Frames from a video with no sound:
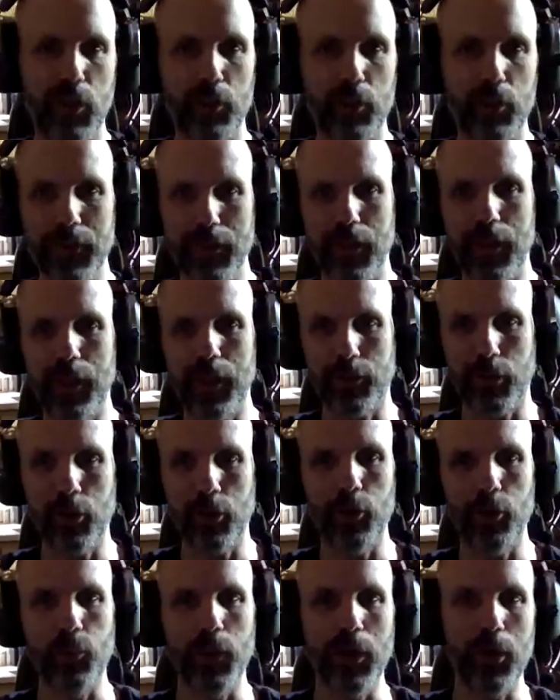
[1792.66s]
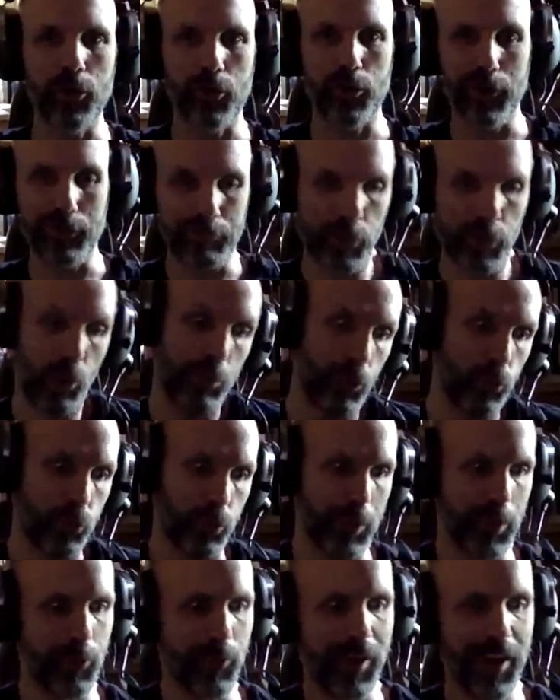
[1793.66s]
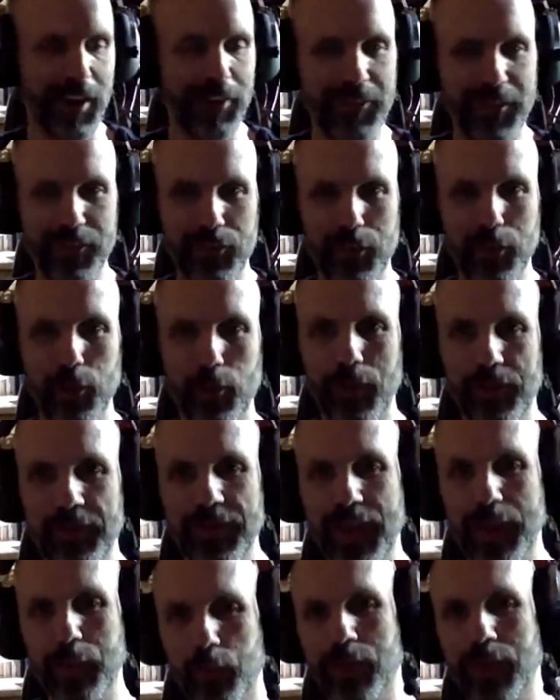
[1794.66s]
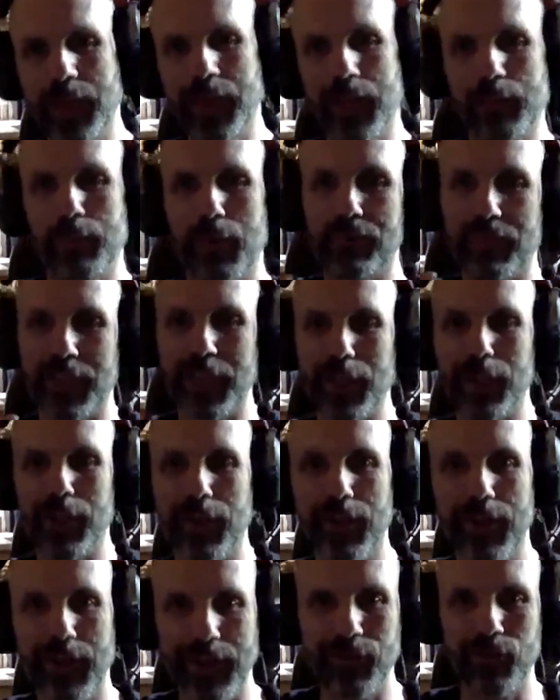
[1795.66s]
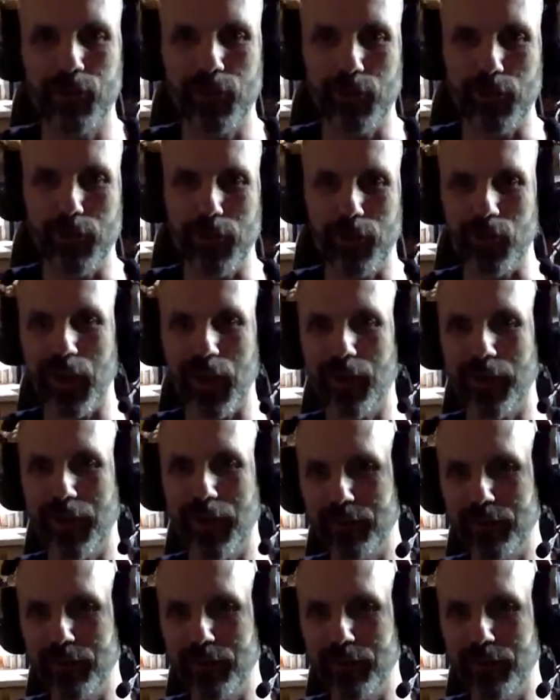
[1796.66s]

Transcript: be like, oh, well, corrupt nobles, we don't want anything to do with that. We're going to come over here into this area of